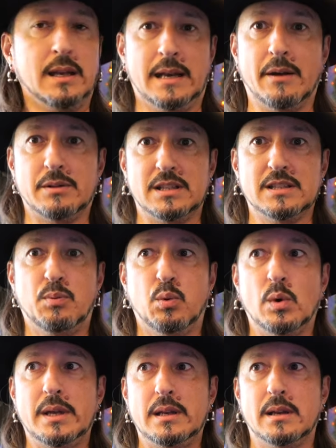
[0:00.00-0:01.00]
Now, at this
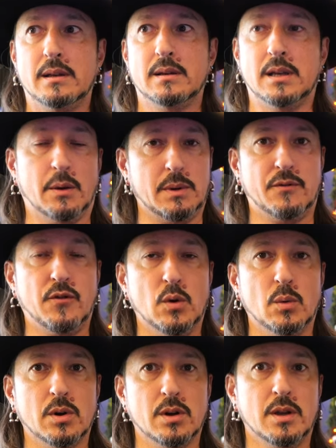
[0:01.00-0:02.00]
point, going
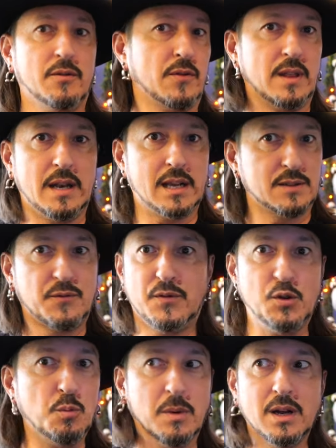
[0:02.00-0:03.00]
forward for the next
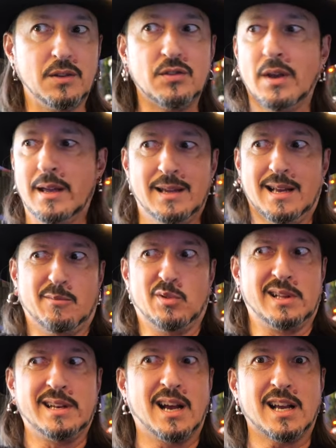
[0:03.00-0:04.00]
few months, I'm
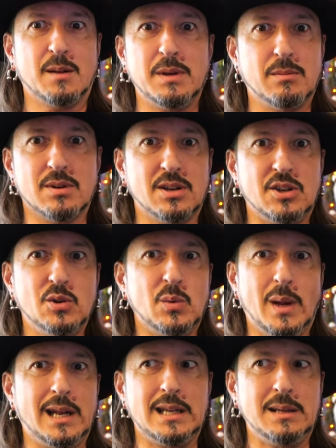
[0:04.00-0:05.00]
really not going to be able to
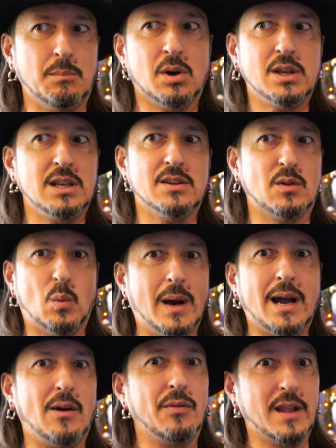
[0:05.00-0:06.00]
do any monkey in the
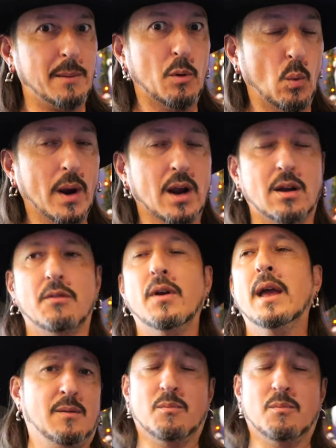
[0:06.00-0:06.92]
wild that I'm aware of.